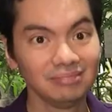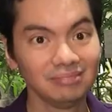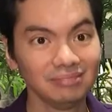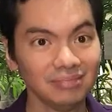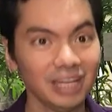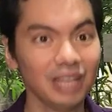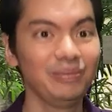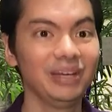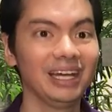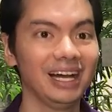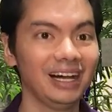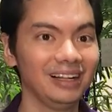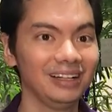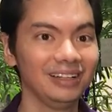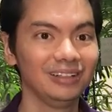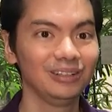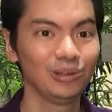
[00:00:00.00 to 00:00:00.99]
Maybe
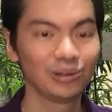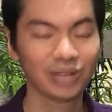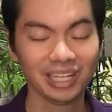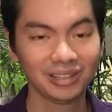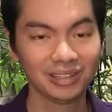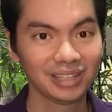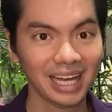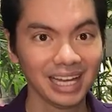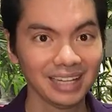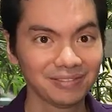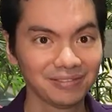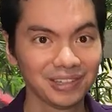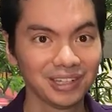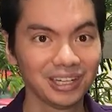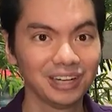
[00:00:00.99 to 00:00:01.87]
I'll look into that for